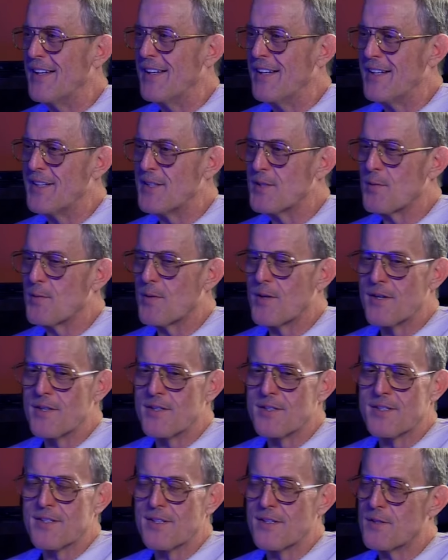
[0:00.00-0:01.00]
in his
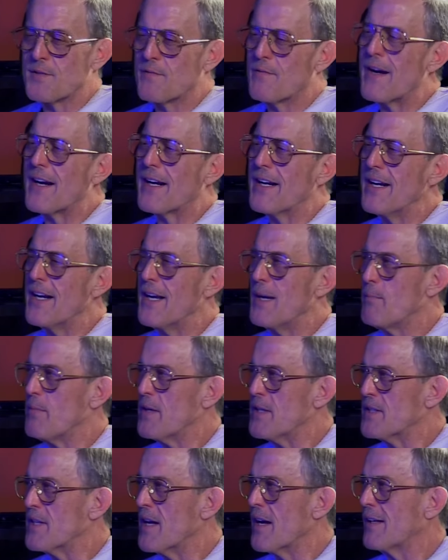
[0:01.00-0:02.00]
words, those fucking
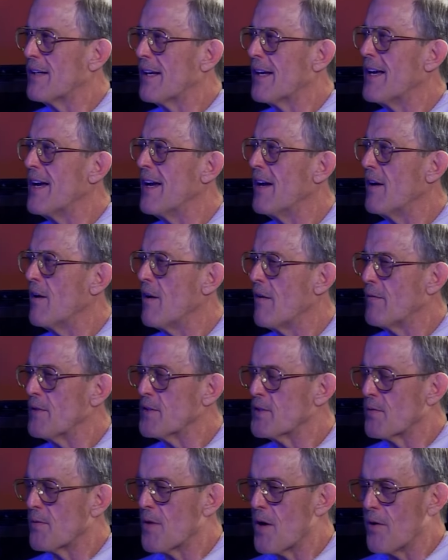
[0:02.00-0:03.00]
hippies knocked the king off
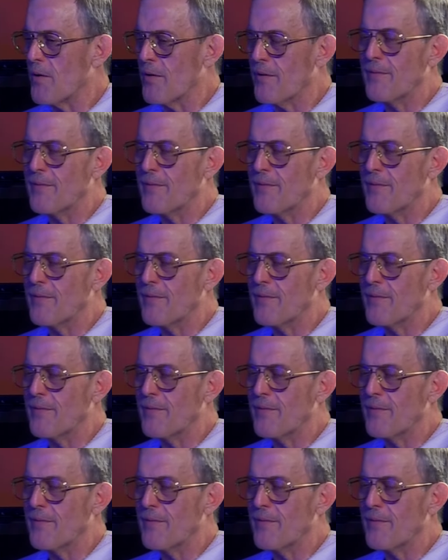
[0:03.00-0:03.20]
his throne.